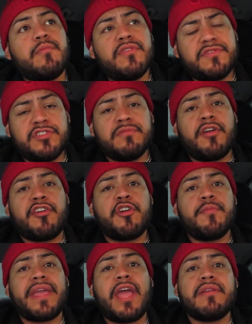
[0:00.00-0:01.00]
I moved to
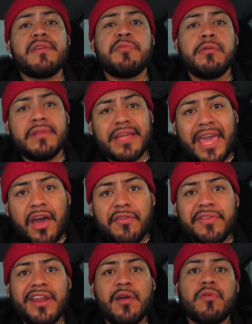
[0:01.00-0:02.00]
Maricopa County Public
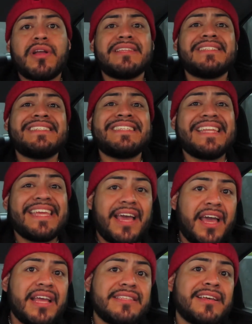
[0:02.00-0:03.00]
Health and I work as a
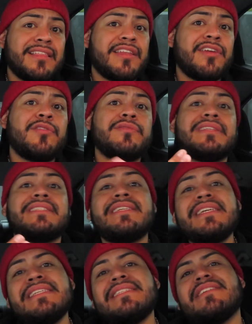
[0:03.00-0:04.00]
CDI, as a clinical
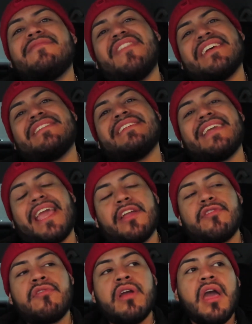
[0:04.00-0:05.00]
disease
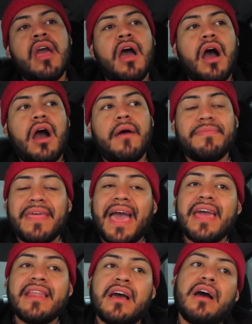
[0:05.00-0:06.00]
investigator. Uh,
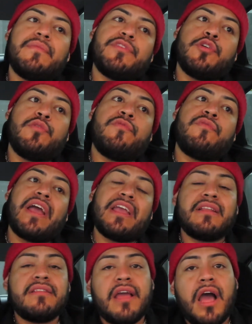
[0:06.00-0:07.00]
that uh, you
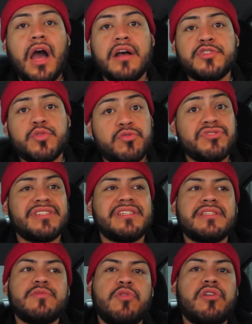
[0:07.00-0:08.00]
find uh,
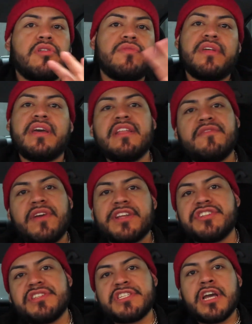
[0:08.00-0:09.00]
sources where the
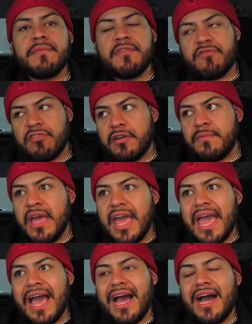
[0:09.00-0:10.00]
infection is coming from
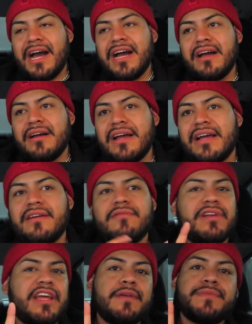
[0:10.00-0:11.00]
uh,
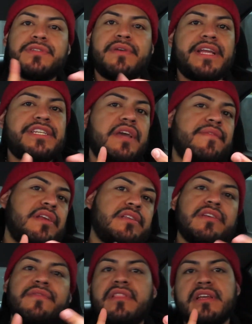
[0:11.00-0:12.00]
when it comes to HIV,
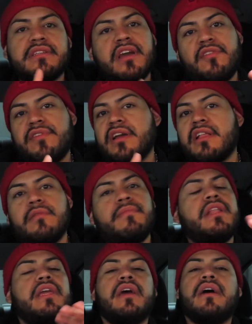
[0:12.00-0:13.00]
syphilis, gonorrhea,
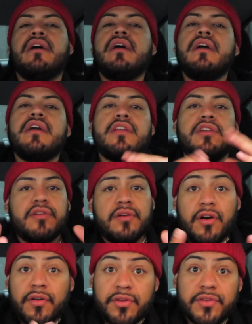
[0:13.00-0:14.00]
chlamydia, you know,
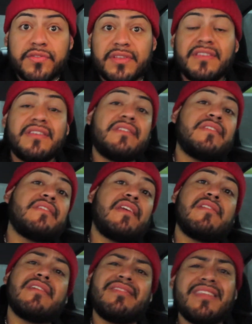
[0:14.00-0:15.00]
all those diseases that
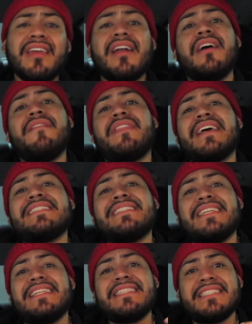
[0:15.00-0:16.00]
you can think of that
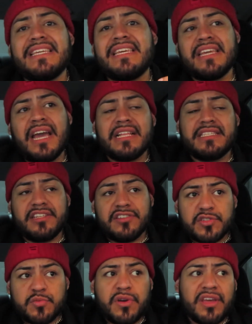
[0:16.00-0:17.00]
CDC uh,
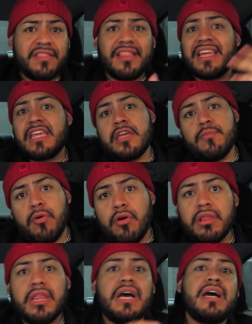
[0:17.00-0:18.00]
deals with, like
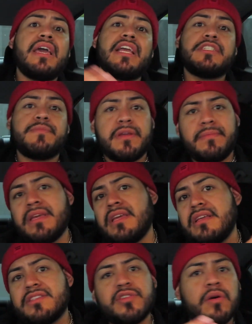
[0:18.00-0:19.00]
Ebola,
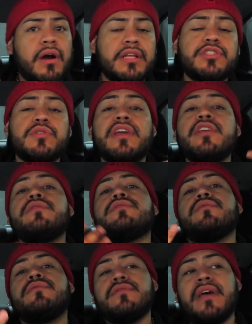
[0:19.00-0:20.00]
HPV, so on. So I
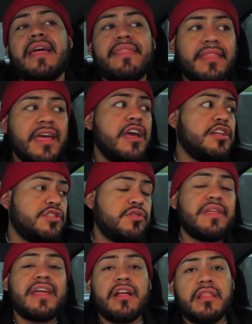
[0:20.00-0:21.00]
used to do that,
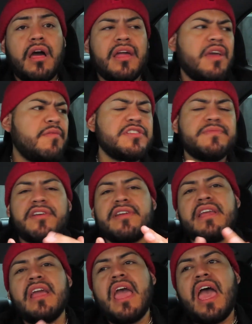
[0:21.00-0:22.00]
do that a lot. It was
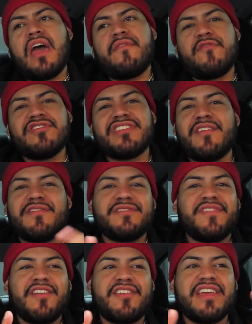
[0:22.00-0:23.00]
very, at first, I was
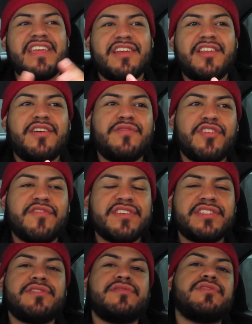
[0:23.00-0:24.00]
very, you know,
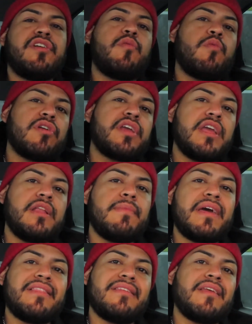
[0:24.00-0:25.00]
nervous to start working,
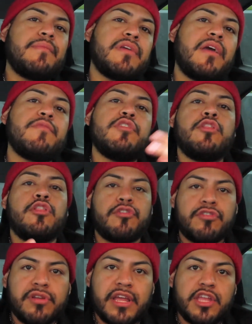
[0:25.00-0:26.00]
but at the same time, you
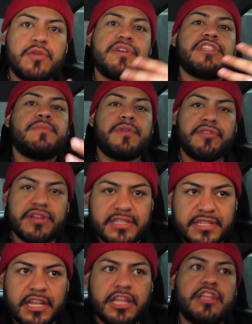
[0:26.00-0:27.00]
learn and you
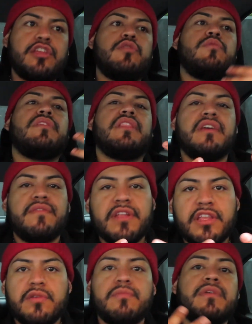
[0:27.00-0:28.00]
experience it and you live
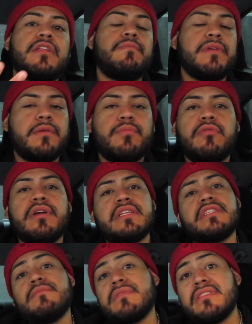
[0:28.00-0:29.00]
it, you meet people and
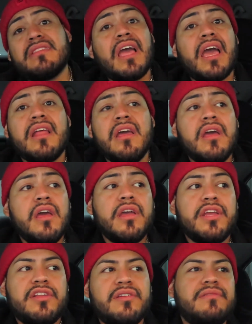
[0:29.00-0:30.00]
it's something that
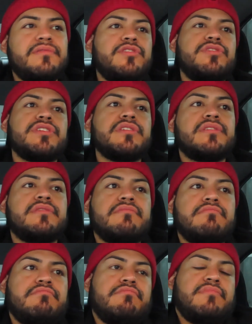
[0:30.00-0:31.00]
you know you just
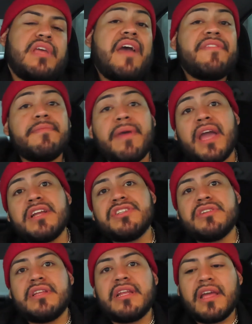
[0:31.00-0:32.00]
have the
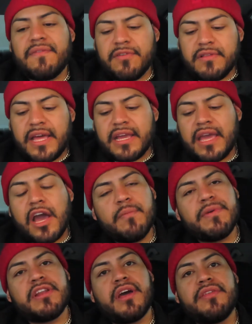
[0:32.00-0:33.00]
passion and I feel like
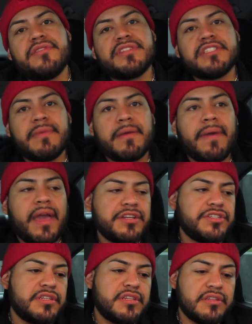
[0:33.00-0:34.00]
helping others is my
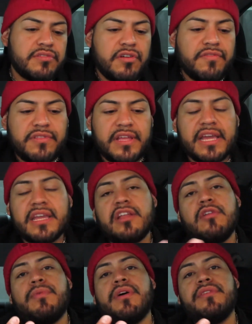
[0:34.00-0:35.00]
passion. Hopefully I can
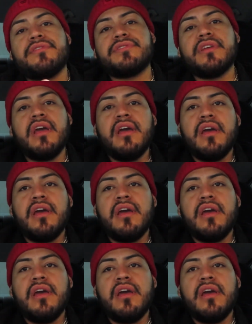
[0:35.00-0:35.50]
help others.